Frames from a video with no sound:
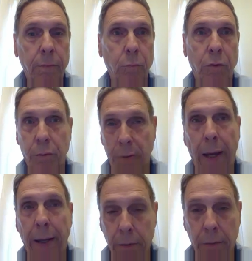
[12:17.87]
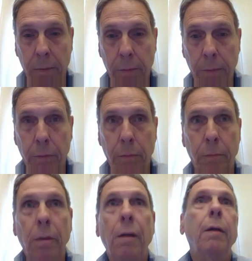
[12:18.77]
which was Agnes,
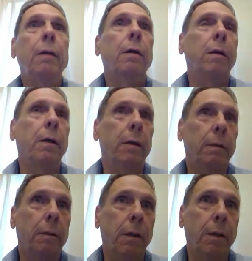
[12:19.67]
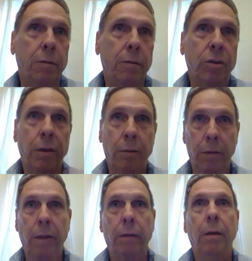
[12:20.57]
and until she got a
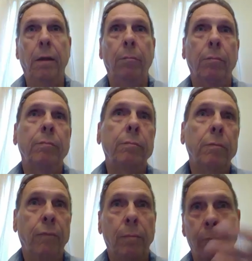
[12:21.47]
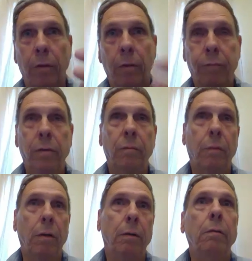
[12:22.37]
nickname from a friend of
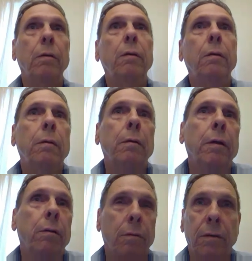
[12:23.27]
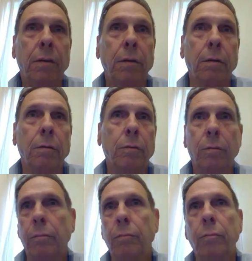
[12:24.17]
mine in our teens
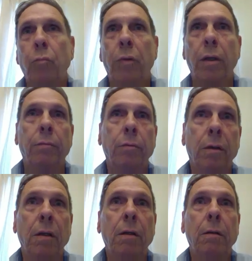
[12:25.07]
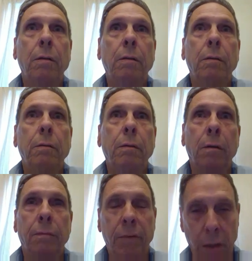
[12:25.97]
or whatever,
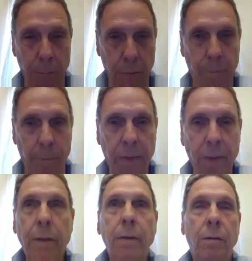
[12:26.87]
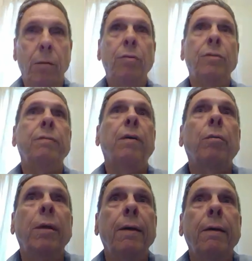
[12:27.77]
of Dub. Dub was a
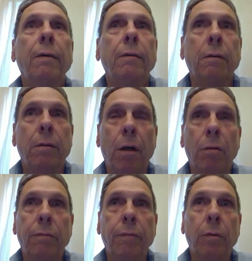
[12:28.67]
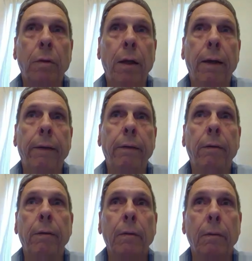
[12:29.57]
very colorful and